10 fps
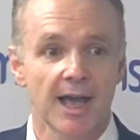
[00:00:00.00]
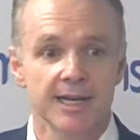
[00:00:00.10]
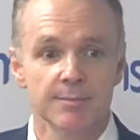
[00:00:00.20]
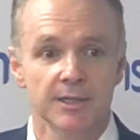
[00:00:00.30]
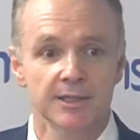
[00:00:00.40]

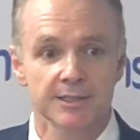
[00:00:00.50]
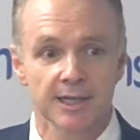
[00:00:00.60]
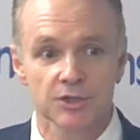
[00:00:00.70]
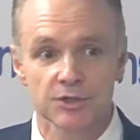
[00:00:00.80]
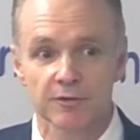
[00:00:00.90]
18 million
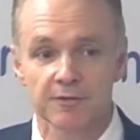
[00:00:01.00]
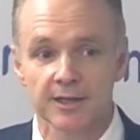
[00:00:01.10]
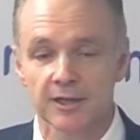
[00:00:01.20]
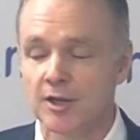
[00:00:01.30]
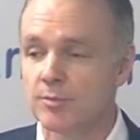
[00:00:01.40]
tonnes should have
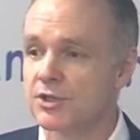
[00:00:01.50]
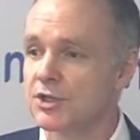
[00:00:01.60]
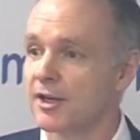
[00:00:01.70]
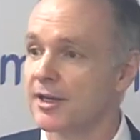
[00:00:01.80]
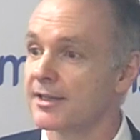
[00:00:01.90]
found a home in
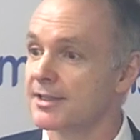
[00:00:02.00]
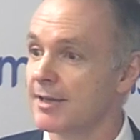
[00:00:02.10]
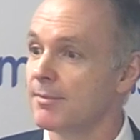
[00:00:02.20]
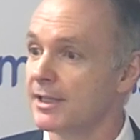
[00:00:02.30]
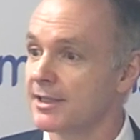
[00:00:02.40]
China,
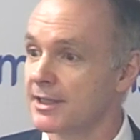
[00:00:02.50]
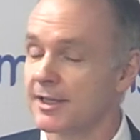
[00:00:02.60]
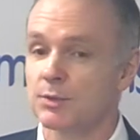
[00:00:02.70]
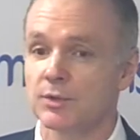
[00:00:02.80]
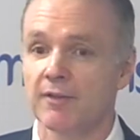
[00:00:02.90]
10 million
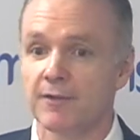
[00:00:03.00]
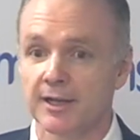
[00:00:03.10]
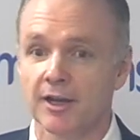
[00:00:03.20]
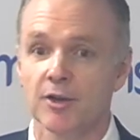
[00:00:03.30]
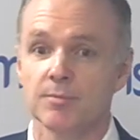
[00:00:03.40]
tonnes
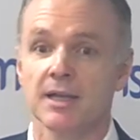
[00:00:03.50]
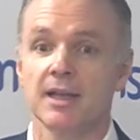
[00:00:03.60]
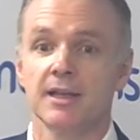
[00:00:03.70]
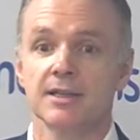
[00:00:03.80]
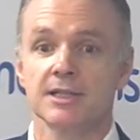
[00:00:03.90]
found a home
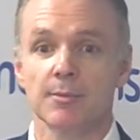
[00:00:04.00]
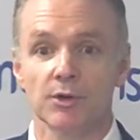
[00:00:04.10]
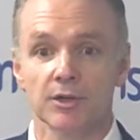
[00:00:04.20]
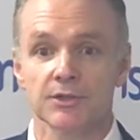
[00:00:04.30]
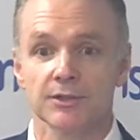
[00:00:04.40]

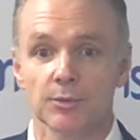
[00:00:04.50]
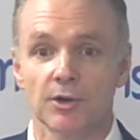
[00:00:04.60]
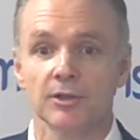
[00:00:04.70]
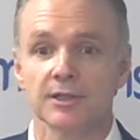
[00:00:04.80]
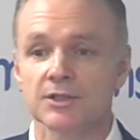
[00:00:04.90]
somewhere else in the world.